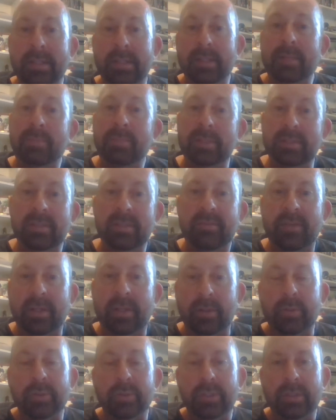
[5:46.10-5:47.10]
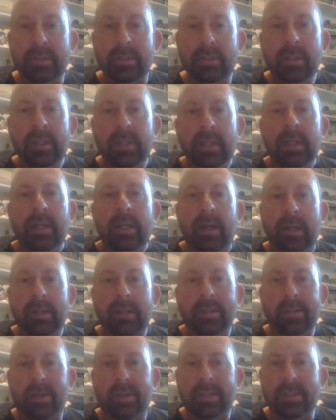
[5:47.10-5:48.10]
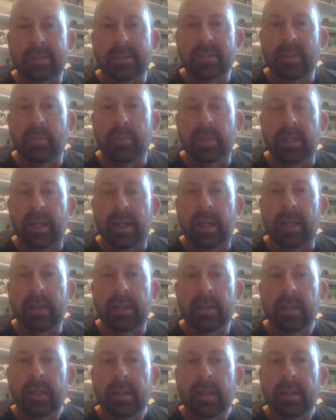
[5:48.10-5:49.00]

in the Pacific Ocean on a dark December night,